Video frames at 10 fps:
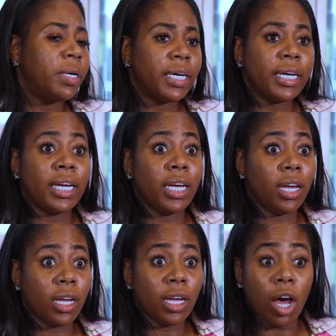But
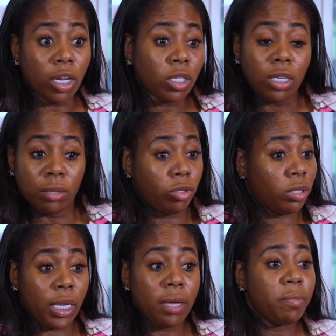it also helps you
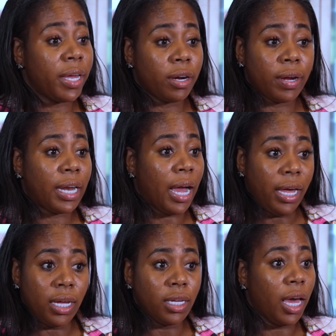sleep better at
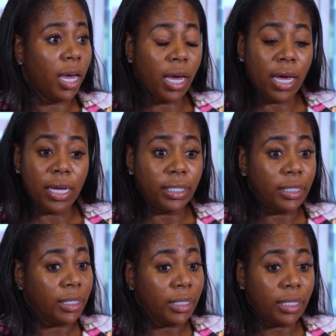night. Yeah.
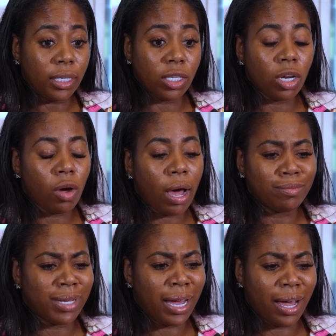And you know,
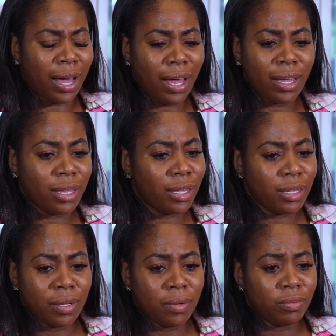I
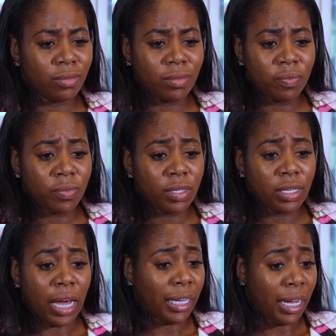
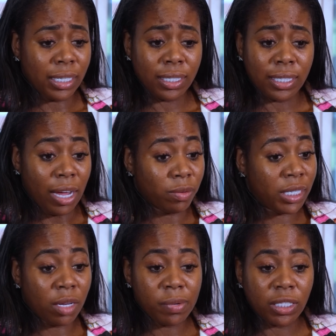can't say I would
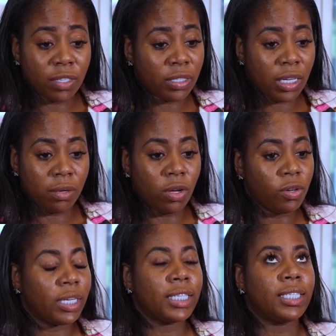tell myself to keep
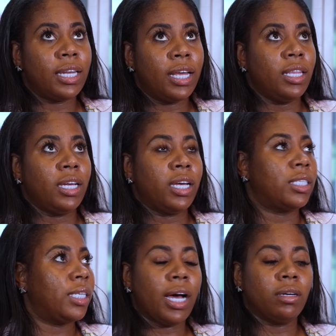going because nothing
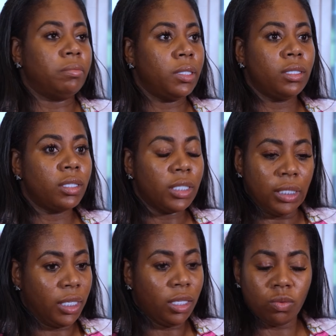has stopped me and
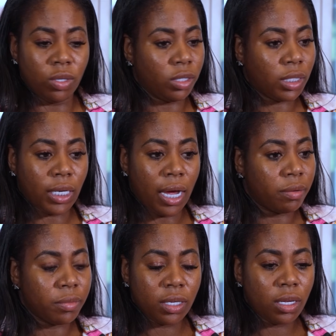nothing will
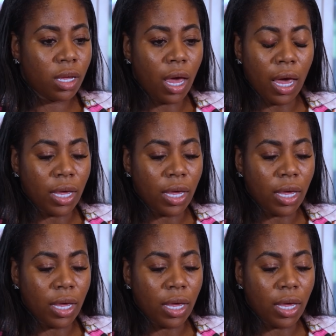stop me.